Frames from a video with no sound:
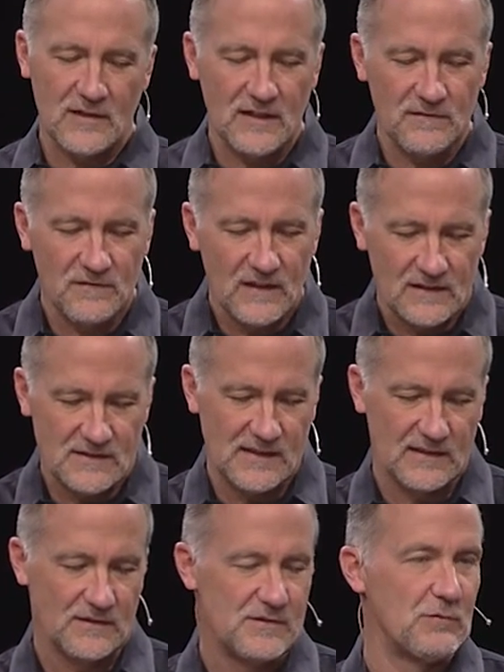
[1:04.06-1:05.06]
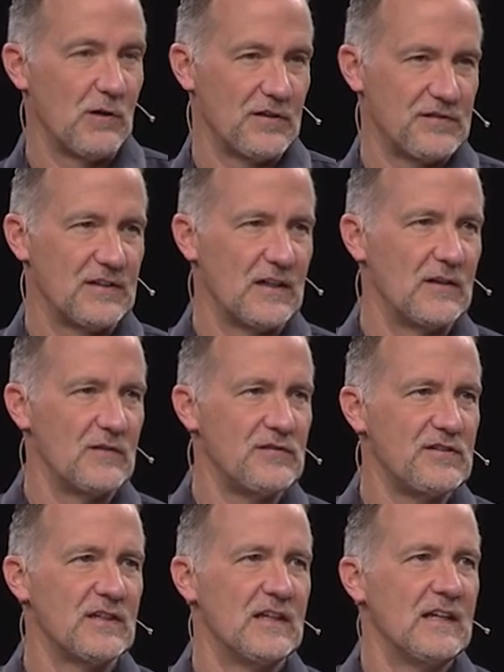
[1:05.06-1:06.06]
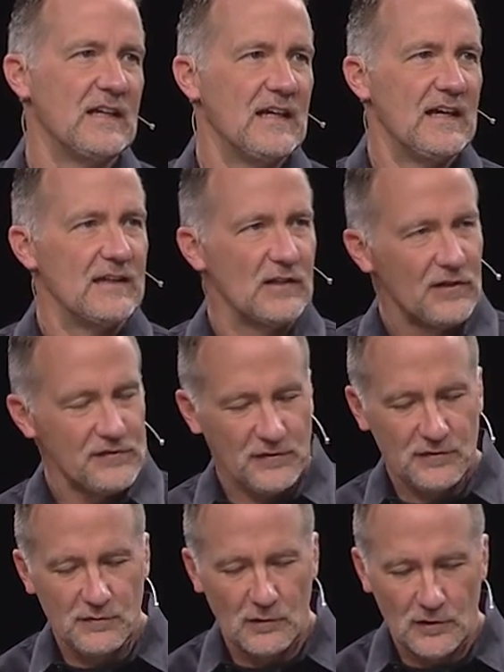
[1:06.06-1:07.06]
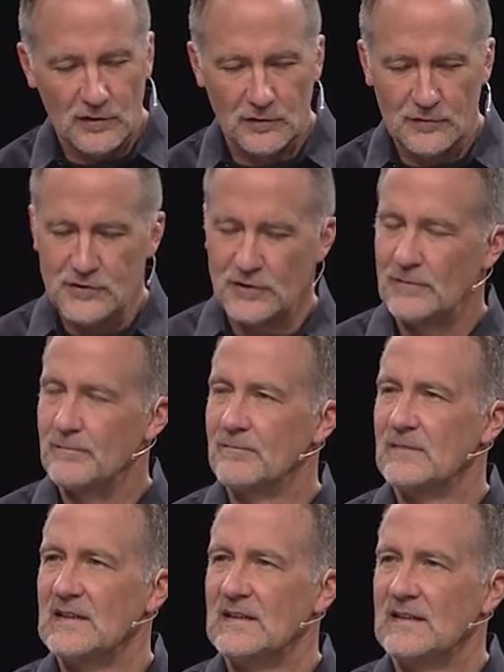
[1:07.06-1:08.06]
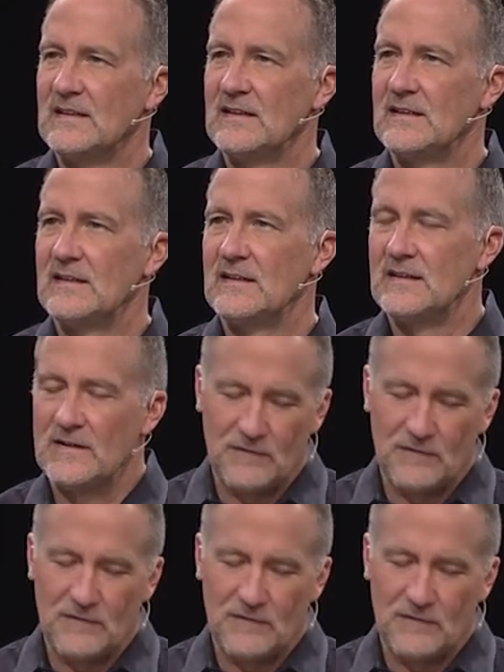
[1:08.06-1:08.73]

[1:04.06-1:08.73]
convicting to ourselves and also to our culture. In the